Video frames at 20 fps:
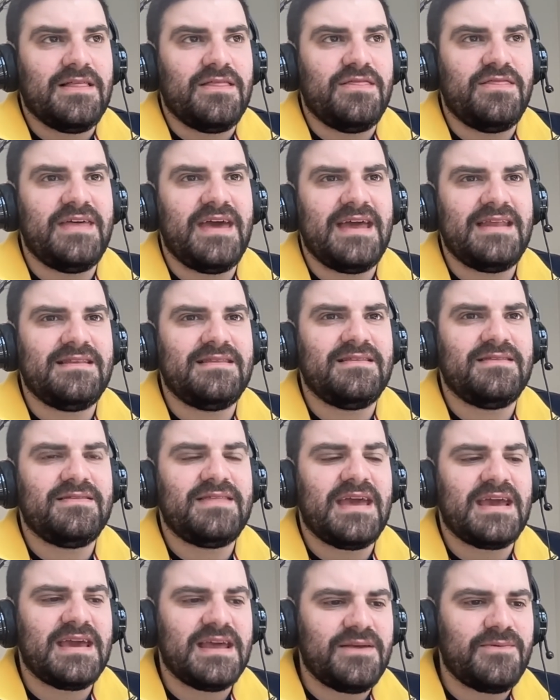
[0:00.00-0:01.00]
then
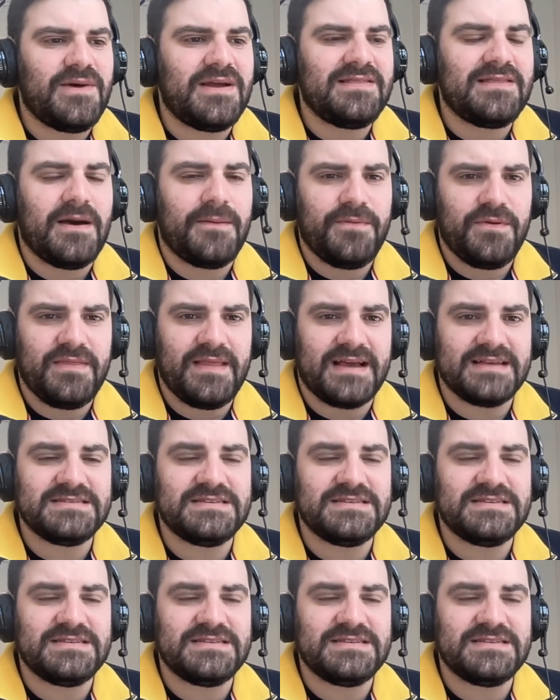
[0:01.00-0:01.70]
they're going to end up in that